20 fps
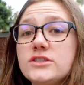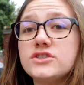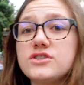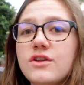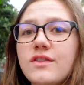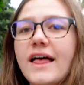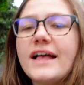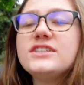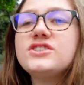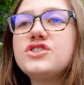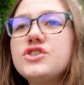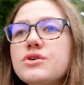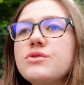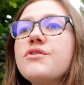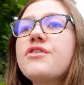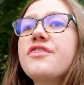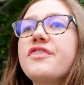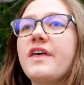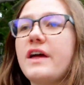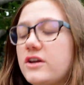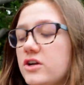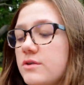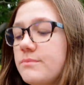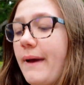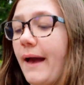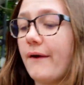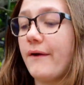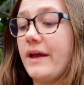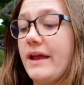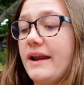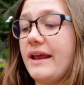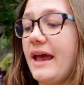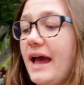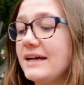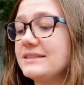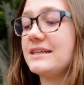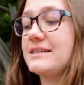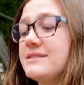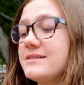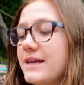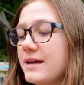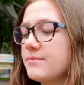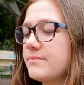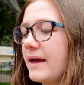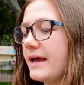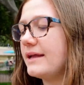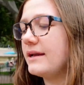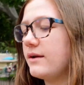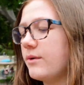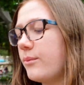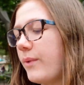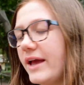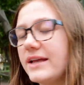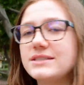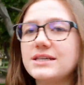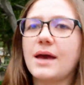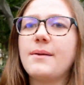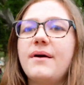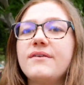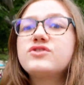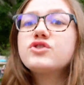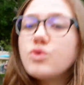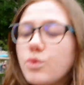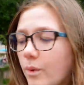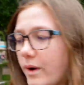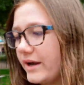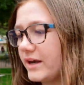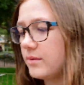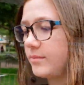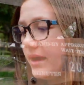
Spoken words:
So let's do Thunder Mountain. It has a standby wait time of 20